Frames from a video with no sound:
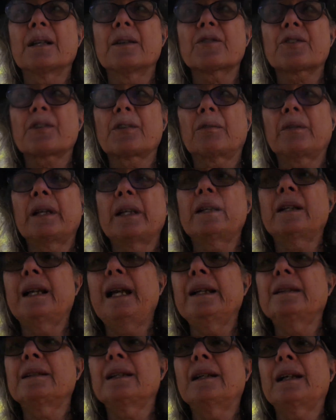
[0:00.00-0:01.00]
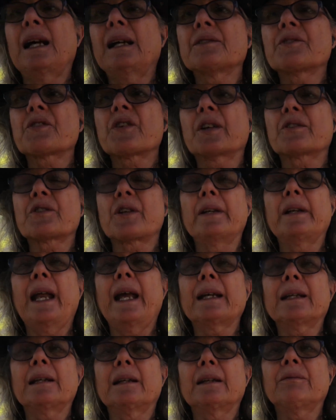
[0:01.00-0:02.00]
Sorry to end it on such a
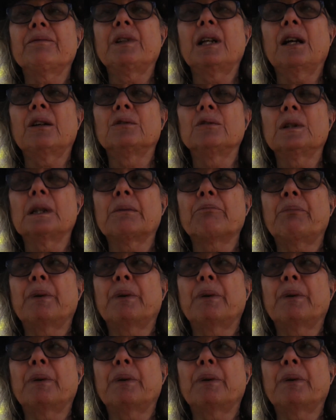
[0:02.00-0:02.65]
negative note,